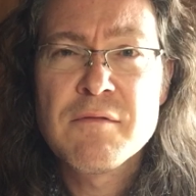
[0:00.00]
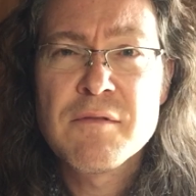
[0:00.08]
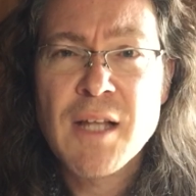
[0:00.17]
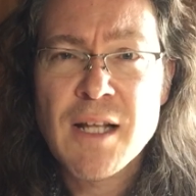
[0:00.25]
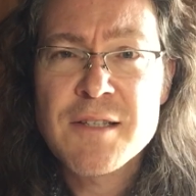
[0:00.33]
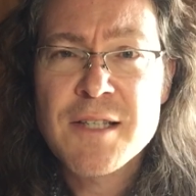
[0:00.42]

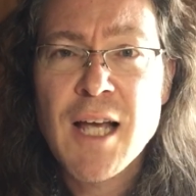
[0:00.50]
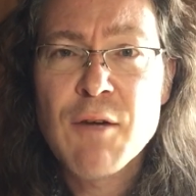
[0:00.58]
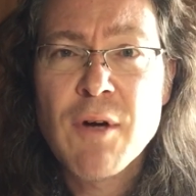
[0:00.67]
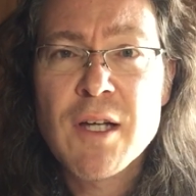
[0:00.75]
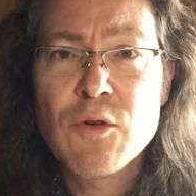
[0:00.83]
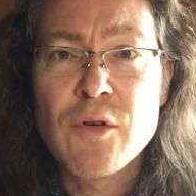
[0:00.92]
That's
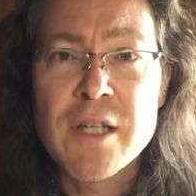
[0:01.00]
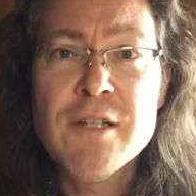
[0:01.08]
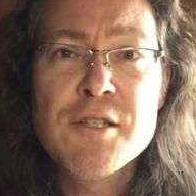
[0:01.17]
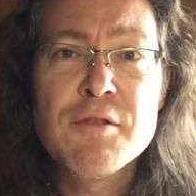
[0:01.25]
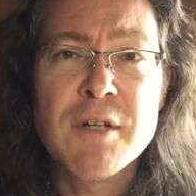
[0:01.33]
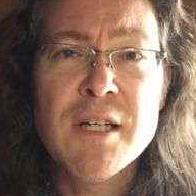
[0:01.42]
how I got
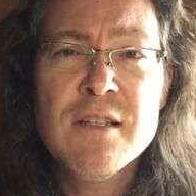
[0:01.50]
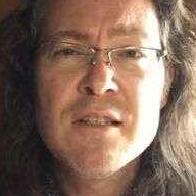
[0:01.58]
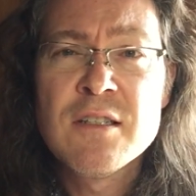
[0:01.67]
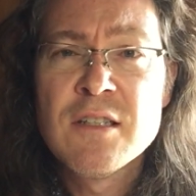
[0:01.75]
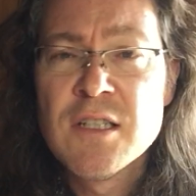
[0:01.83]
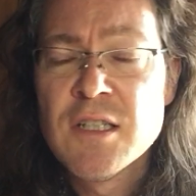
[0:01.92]
into it,
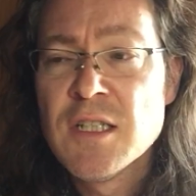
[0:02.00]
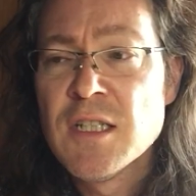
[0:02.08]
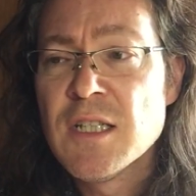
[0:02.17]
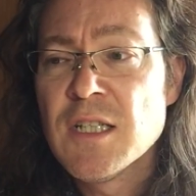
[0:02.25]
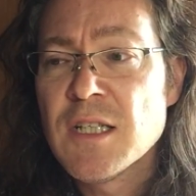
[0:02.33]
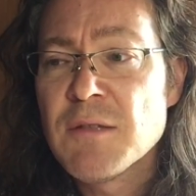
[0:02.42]

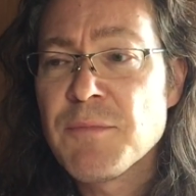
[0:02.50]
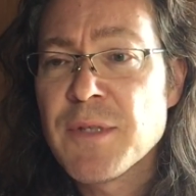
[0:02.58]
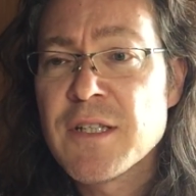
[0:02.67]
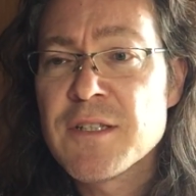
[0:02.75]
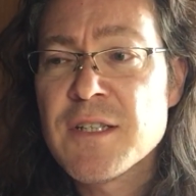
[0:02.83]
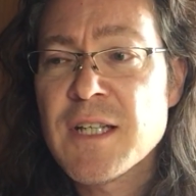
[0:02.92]

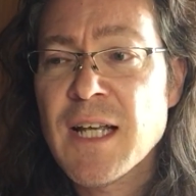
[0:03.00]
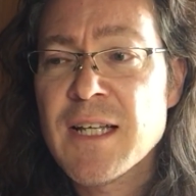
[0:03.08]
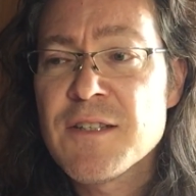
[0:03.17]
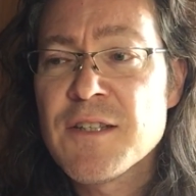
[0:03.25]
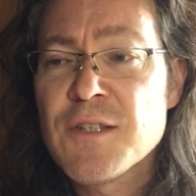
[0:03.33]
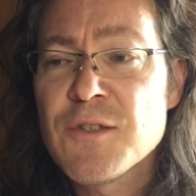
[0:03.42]
because it
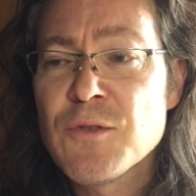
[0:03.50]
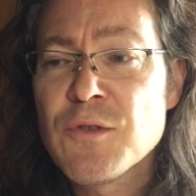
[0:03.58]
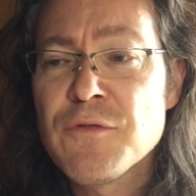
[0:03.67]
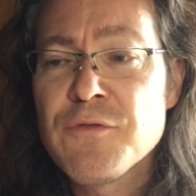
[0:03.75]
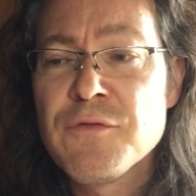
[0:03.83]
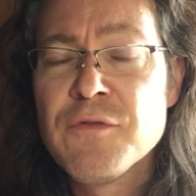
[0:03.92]
has this sort
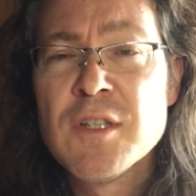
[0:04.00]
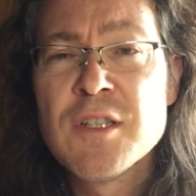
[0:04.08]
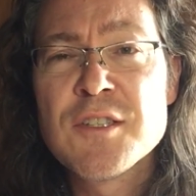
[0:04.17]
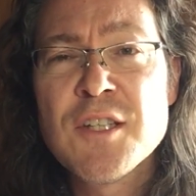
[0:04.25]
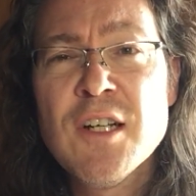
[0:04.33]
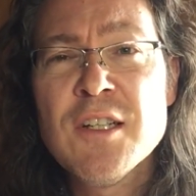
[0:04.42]
of
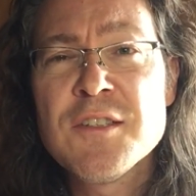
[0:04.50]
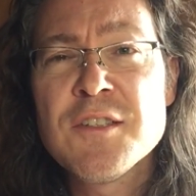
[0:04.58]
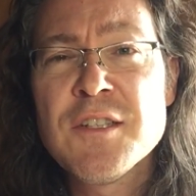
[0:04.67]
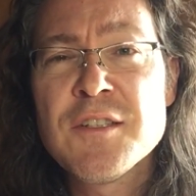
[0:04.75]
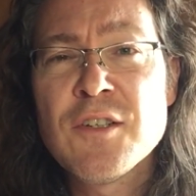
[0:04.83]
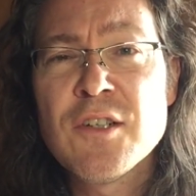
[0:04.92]

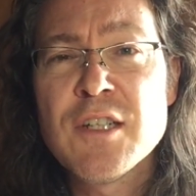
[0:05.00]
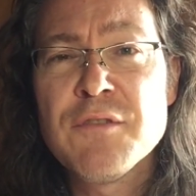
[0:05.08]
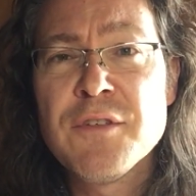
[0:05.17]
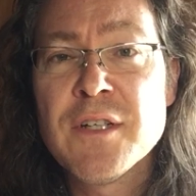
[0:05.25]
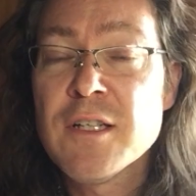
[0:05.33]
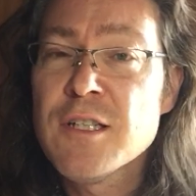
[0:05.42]
sciencey side
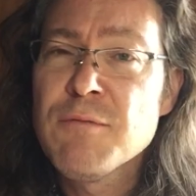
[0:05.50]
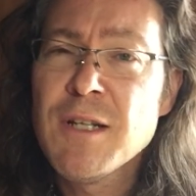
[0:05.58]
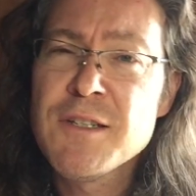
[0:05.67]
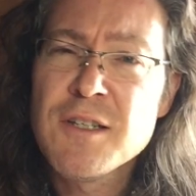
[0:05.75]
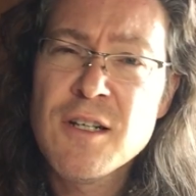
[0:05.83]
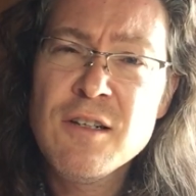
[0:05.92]
of it as well
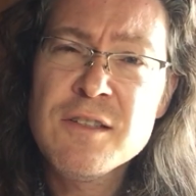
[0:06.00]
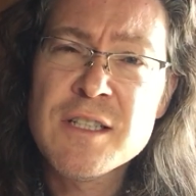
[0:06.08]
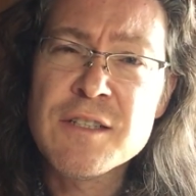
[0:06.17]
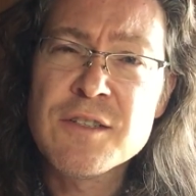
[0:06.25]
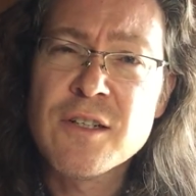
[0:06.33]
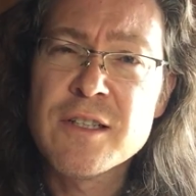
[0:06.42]
as an arty
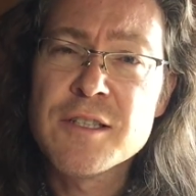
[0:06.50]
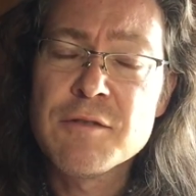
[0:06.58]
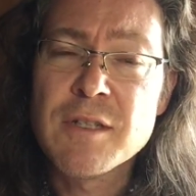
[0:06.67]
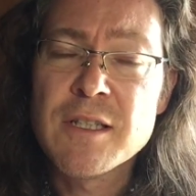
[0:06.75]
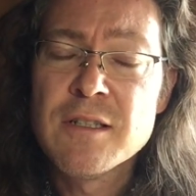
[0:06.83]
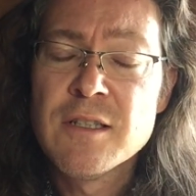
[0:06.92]
side to
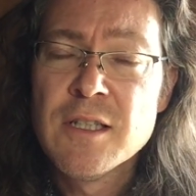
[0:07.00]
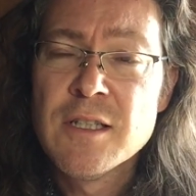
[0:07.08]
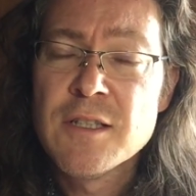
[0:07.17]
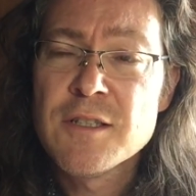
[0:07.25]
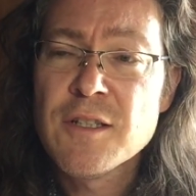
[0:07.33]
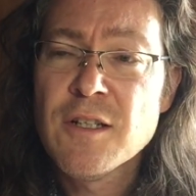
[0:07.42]
it.
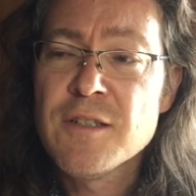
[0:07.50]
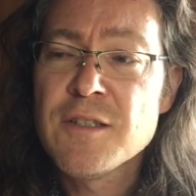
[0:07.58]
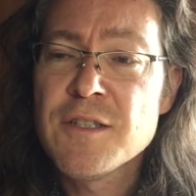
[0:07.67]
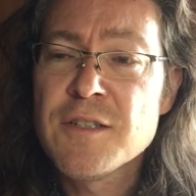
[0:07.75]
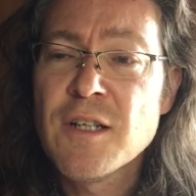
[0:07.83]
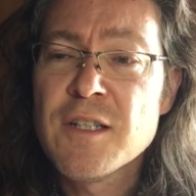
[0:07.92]
The
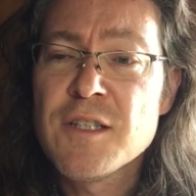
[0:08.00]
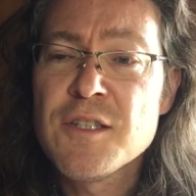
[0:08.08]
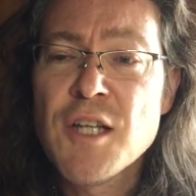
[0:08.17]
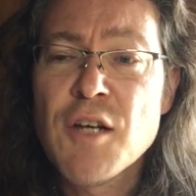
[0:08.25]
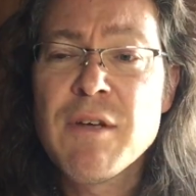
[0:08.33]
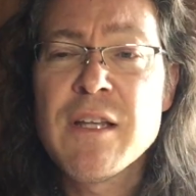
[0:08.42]
sciencey side is
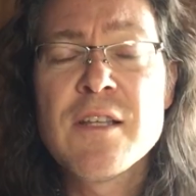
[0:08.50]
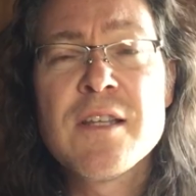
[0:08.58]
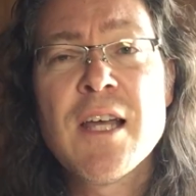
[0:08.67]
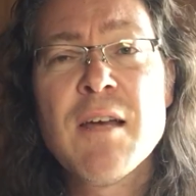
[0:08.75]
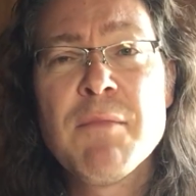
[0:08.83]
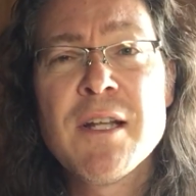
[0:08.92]
knowing that
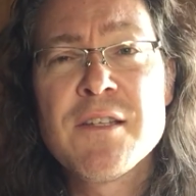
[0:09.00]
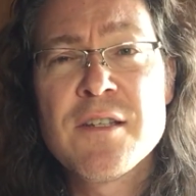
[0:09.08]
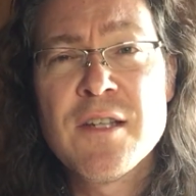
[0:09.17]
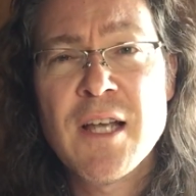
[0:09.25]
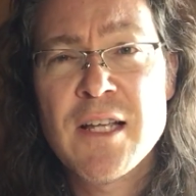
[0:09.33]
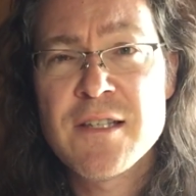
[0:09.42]
that
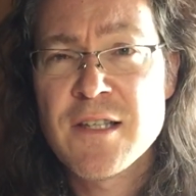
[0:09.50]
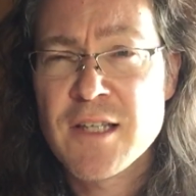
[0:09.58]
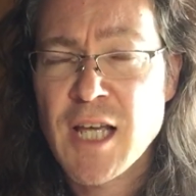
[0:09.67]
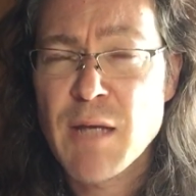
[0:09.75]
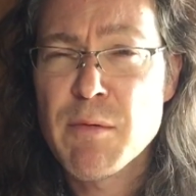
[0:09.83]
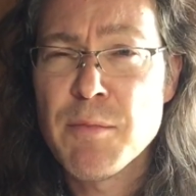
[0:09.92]
medicine has the
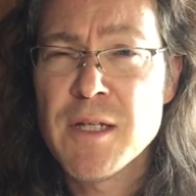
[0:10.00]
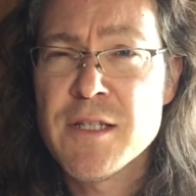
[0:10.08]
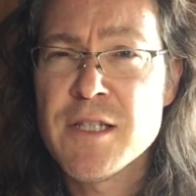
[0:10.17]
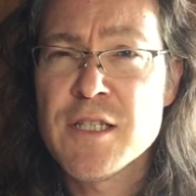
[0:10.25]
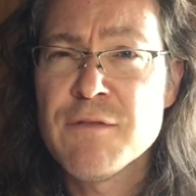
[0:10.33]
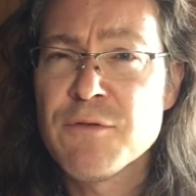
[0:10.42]

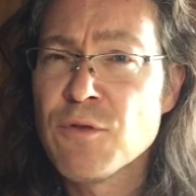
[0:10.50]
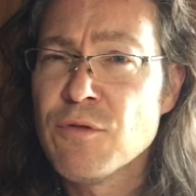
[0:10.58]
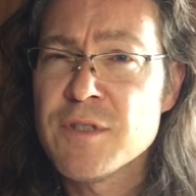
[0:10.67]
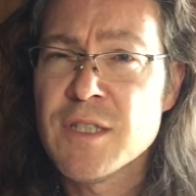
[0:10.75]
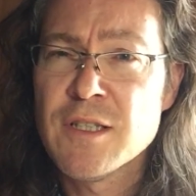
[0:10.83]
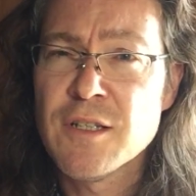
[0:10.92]
capabilities of
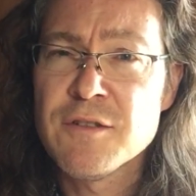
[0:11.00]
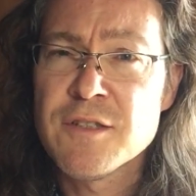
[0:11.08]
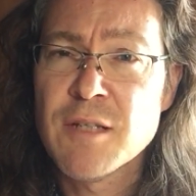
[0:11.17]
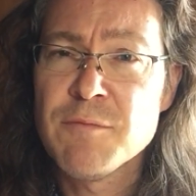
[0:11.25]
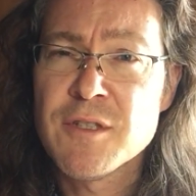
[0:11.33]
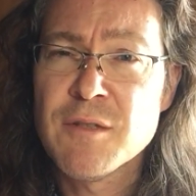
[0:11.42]
causing those
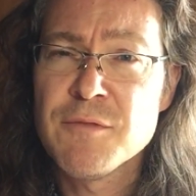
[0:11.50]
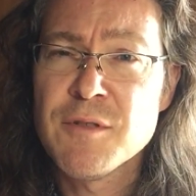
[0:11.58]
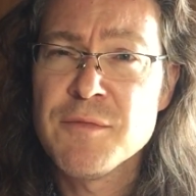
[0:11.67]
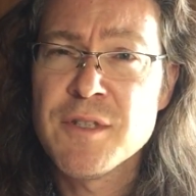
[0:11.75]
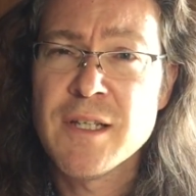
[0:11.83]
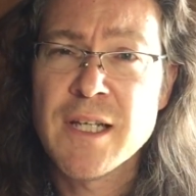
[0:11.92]
same
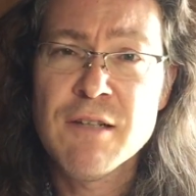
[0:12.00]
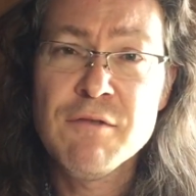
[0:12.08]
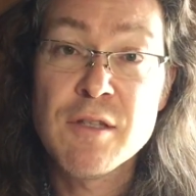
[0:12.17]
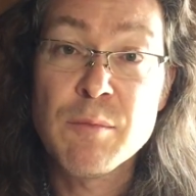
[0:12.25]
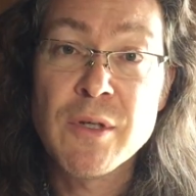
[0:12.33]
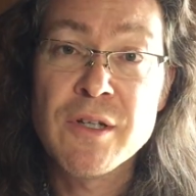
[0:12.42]
symptoms in a
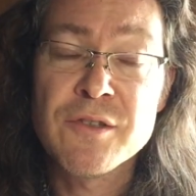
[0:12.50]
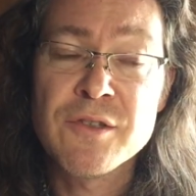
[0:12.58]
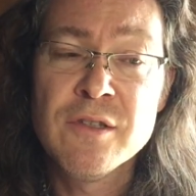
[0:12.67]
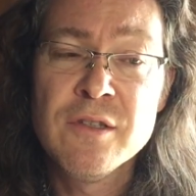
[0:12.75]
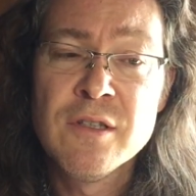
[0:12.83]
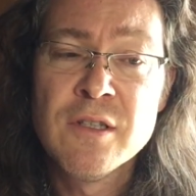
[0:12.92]
healthy person,